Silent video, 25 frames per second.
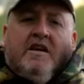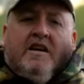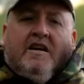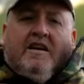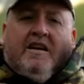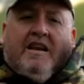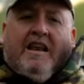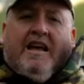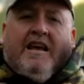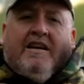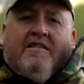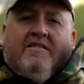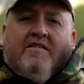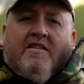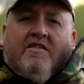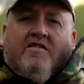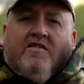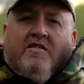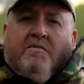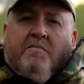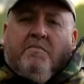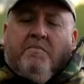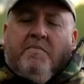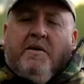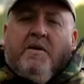allows us
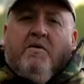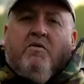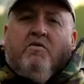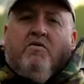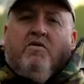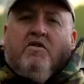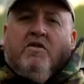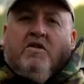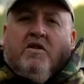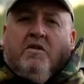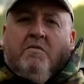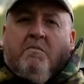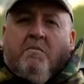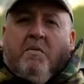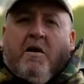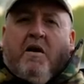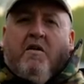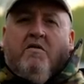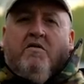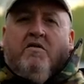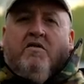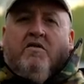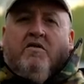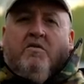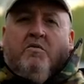to build the
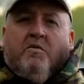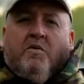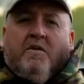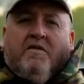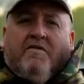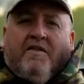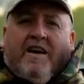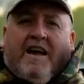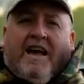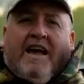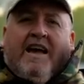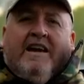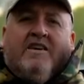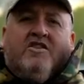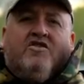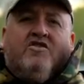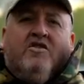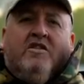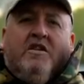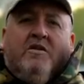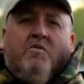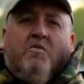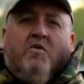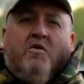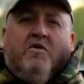components that we've
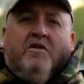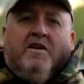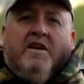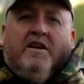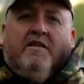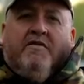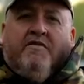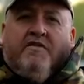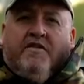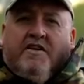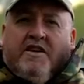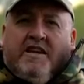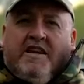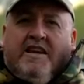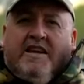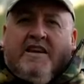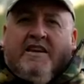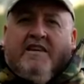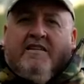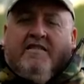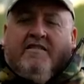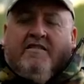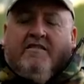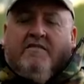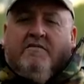actually wanted for
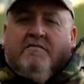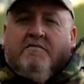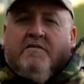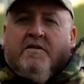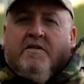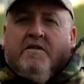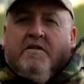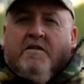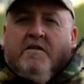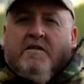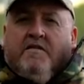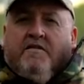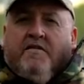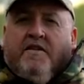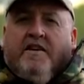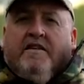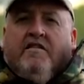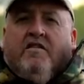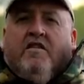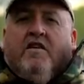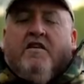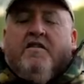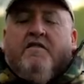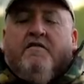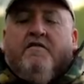years.
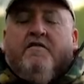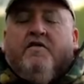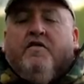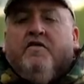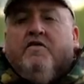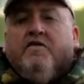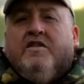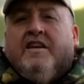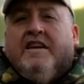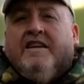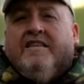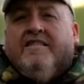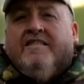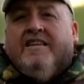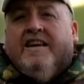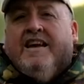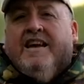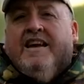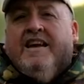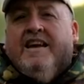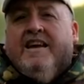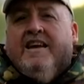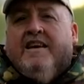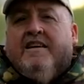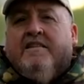Things like the Vortex
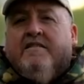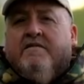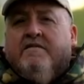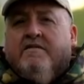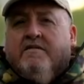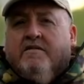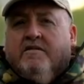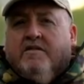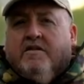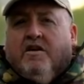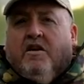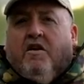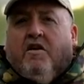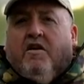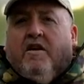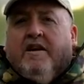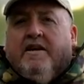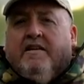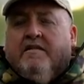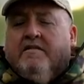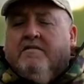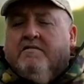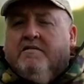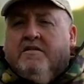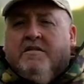Air
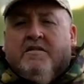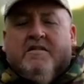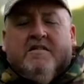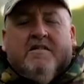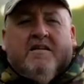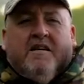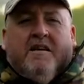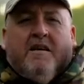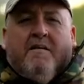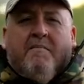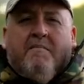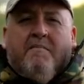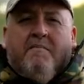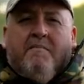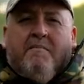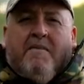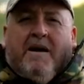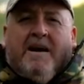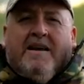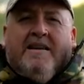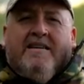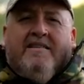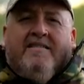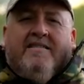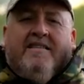guide,
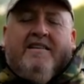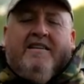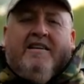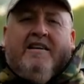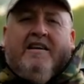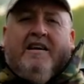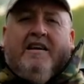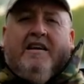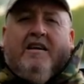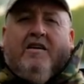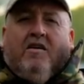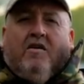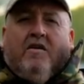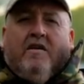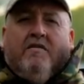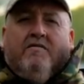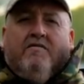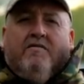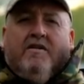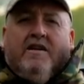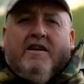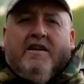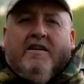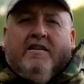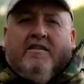amazingly light
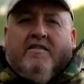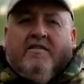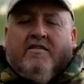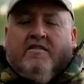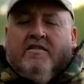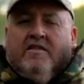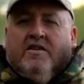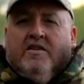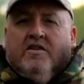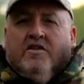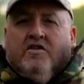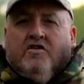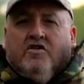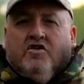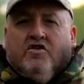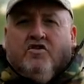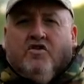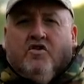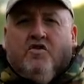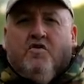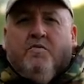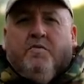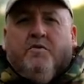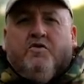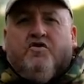rings,
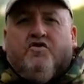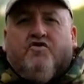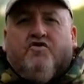super